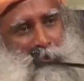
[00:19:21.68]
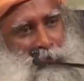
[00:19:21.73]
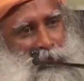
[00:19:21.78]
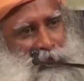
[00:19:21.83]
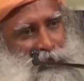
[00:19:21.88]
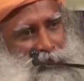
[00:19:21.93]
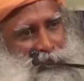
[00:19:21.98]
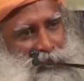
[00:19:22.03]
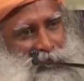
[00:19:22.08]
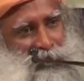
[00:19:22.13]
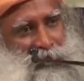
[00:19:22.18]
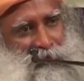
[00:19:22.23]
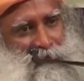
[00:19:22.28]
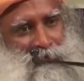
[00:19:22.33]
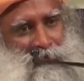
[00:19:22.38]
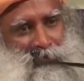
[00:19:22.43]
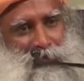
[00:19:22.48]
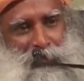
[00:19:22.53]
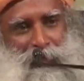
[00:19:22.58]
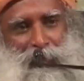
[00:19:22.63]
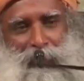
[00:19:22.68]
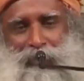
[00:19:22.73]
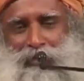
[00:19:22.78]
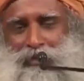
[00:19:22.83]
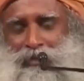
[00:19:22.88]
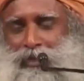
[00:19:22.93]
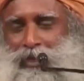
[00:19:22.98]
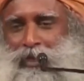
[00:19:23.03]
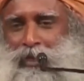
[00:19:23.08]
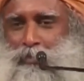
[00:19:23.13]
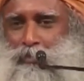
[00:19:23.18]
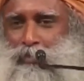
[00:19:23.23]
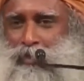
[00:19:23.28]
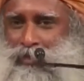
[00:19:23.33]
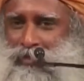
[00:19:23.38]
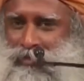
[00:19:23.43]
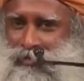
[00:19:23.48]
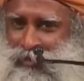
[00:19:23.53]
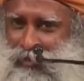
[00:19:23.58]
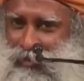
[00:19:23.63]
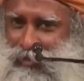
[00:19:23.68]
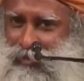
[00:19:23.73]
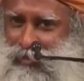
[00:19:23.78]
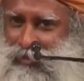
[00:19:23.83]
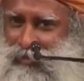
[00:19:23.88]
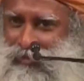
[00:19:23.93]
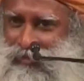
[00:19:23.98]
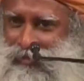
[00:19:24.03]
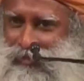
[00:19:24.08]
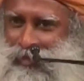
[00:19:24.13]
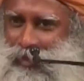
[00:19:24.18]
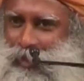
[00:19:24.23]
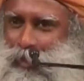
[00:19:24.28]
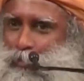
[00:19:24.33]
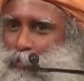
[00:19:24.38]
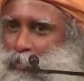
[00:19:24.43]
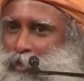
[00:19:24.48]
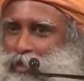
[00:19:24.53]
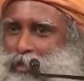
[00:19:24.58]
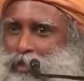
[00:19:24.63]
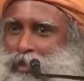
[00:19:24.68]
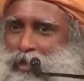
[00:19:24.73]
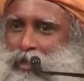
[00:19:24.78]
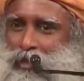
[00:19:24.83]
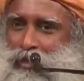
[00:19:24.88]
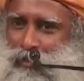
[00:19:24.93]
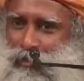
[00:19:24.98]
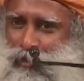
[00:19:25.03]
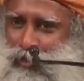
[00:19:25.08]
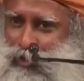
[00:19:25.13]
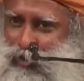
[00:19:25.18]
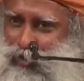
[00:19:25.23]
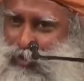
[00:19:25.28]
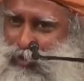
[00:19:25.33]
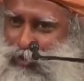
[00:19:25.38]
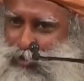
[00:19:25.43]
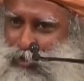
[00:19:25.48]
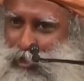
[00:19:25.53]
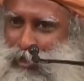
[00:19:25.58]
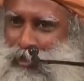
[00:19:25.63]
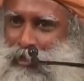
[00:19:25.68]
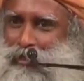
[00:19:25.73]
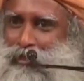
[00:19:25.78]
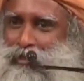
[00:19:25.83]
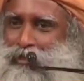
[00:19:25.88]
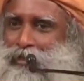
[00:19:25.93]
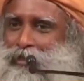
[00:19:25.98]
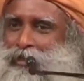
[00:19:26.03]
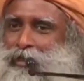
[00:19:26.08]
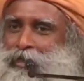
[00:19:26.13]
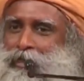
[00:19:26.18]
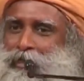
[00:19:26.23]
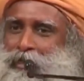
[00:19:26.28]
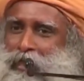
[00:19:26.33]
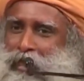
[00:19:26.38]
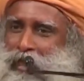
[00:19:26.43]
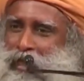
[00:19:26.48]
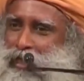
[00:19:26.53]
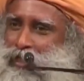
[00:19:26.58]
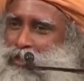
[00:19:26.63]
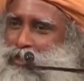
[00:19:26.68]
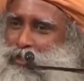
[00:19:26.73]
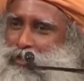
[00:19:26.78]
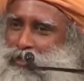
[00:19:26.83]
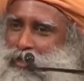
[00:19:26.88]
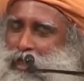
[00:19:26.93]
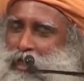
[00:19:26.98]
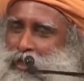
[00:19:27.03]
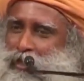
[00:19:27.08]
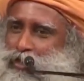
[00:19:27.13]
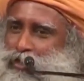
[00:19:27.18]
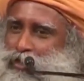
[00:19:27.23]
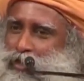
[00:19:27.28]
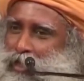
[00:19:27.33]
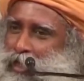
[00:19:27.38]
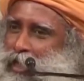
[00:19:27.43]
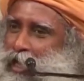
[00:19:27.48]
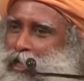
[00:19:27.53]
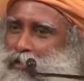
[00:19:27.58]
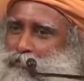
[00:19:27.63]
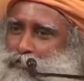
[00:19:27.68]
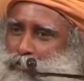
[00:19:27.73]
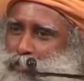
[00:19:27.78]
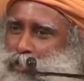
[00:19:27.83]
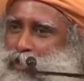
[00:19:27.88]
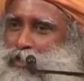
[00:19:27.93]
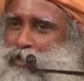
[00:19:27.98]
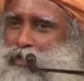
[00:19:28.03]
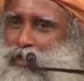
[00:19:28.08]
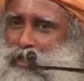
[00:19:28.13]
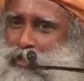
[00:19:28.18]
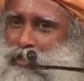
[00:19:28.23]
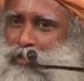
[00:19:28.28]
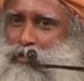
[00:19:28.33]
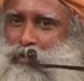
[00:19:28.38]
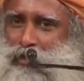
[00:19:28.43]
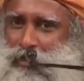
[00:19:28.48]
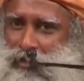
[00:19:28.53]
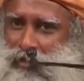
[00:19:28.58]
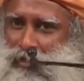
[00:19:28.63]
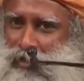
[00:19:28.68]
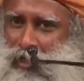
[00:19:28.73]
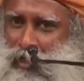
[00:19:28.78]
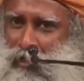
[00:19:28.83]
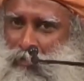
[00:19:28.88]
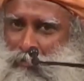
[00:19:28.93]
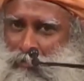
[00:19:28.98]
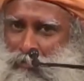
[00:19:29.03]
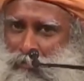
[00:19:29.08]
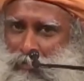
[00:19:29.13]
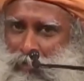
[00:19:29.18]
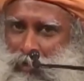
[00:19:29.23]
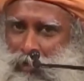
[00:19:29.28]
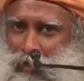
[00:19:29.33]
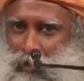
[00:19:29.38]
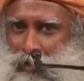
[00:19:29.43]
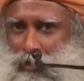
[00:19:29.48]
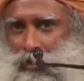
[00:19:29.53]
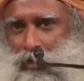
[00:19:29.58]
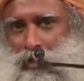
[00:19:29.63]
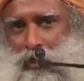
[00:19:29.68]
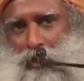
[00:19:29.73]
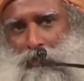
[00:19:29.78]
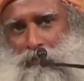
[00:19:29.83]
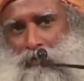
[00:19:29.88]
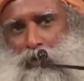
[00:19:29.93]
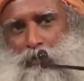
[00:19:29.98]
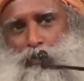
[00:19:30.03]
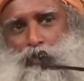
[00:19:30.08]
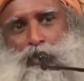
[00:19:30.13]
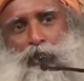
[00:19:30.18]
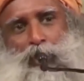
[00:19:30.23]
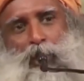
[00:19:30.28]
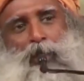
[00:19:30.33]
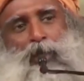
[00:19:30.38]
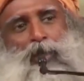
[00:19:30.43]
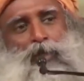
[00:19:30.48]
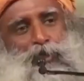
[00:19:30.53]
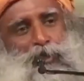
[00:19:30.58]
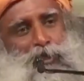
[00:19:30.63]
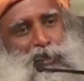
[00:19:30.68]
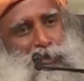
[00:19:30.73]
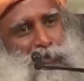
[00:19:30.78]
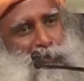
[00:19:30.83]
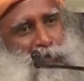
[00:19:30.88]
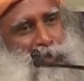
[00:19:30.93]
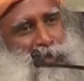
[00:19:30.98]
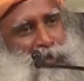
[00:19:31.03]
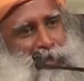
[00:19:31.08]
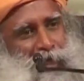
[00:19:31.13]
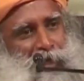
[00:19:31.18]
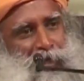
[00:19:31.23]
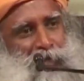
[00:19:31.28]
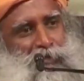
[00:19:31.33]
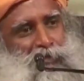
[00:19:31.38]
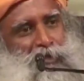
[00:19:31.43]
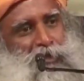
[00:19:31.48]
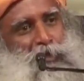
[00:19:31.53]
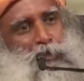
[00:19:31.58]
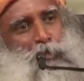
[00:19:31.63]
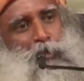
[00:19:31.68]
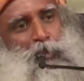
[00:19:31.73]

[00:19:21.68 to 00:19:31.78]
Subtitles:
moment he can read A, B, C, speak English, and he has extra alphabets next to his name, he develops an allergy towards anything